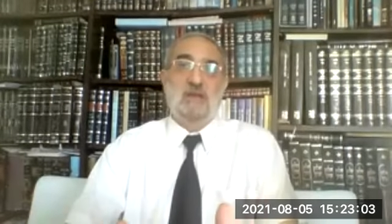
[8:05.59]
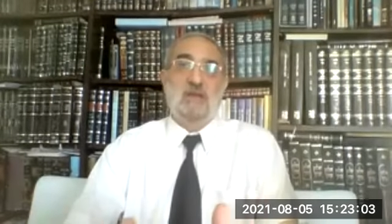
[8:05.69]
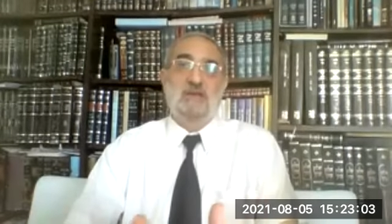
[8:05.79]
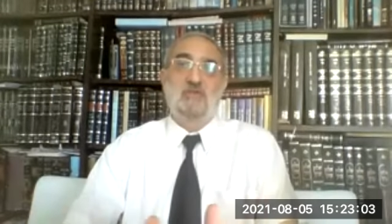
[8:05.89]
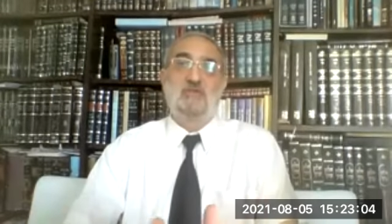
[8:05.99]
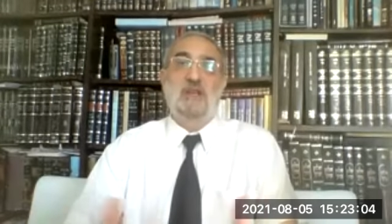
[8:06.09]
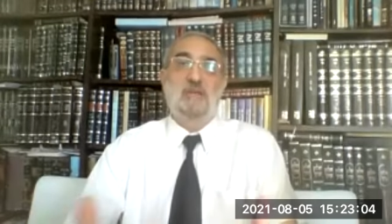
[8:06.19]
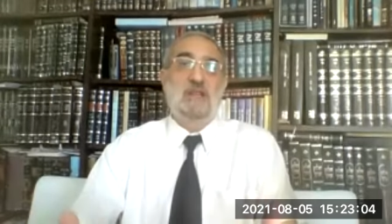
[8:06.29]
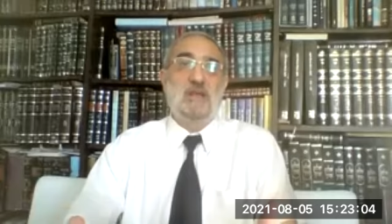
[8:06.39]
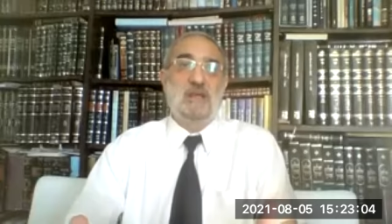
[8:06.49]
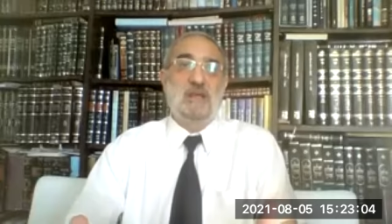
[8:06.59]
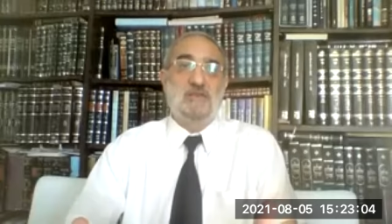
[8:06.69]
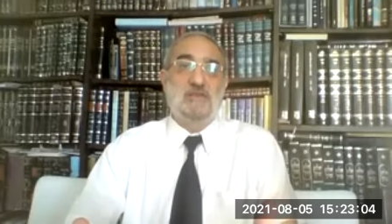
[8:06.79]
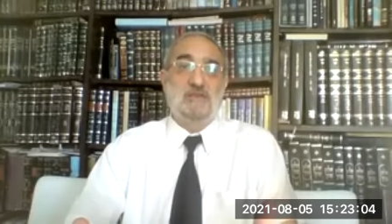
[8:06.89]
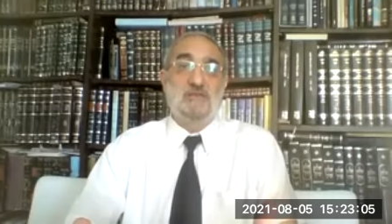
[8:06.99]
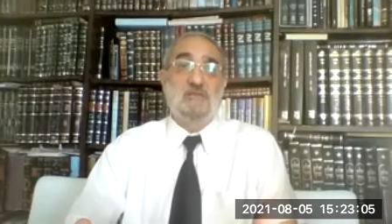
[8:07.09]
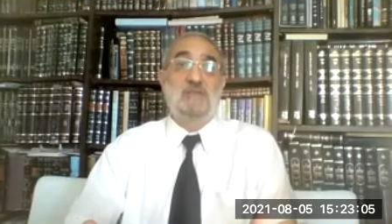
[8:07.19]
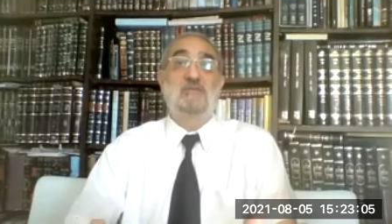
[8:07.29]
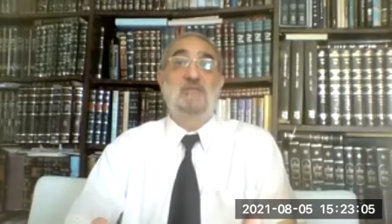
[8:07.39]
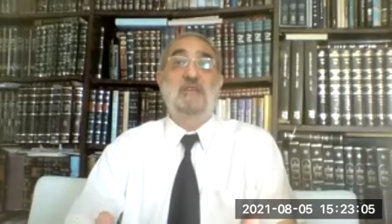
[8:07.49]
Uh, you're going to be like others.
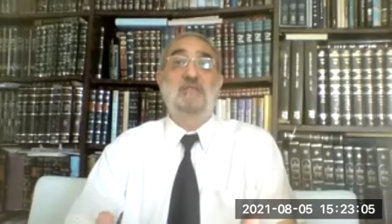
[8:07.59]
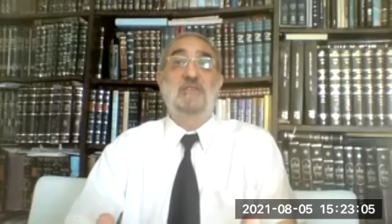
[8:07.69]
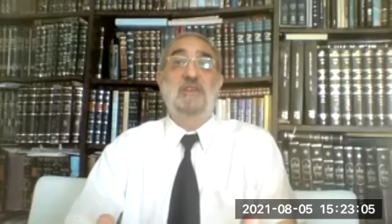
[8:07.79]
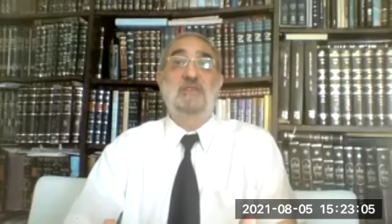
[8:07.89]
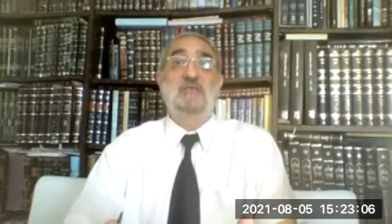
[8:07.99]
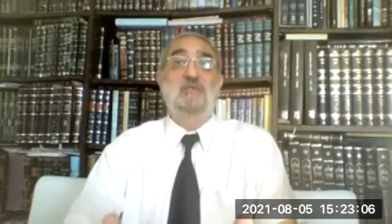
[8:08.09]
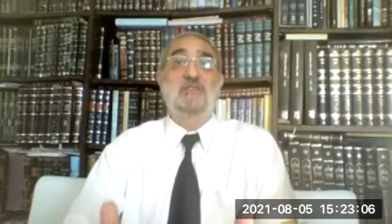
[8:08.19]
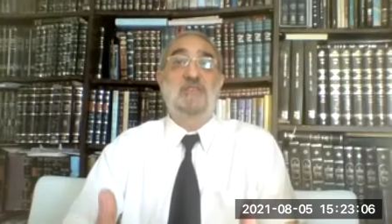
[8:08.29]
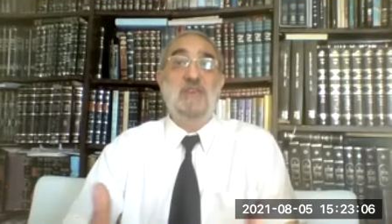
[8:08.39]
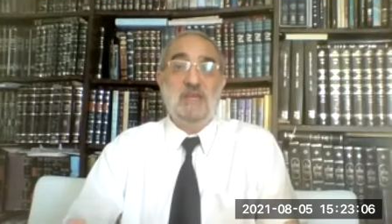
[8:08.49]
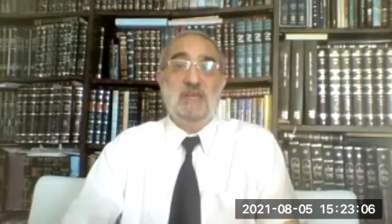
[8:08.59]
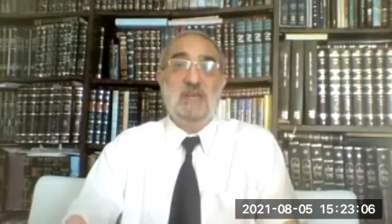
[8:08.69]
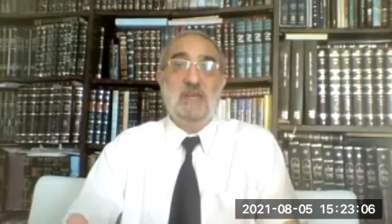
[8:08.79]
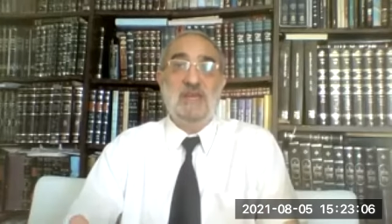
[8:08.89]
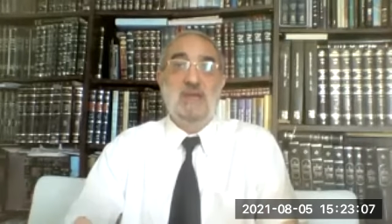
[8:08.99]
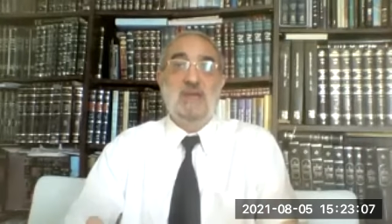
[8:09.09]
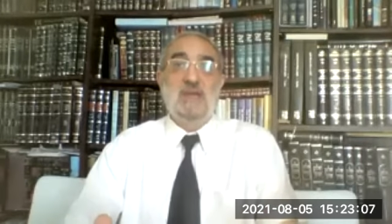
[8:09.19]
But whenever that you're thinking,